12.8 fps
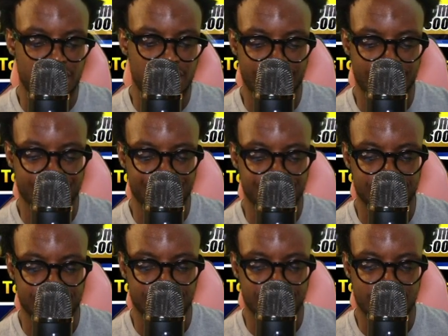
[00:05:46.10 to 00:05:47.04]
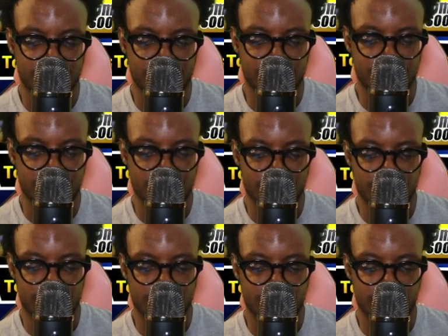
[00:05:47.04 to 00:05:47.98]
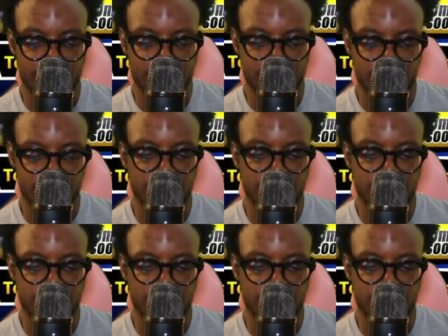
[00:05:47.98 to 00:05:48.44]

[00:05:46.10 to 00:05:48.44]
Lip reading: No one is speaking in this clip.